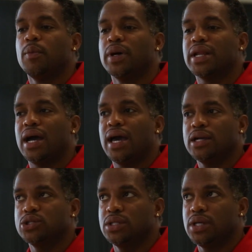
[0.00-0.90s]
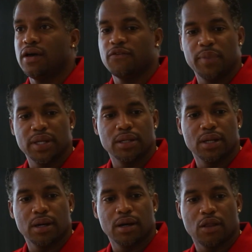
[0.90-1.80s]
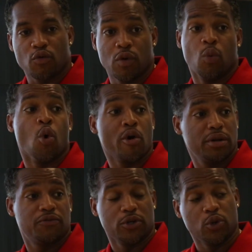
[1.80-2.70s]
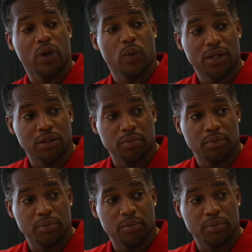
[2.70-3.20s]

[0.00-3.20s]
But I actually have been rewarded for doing well in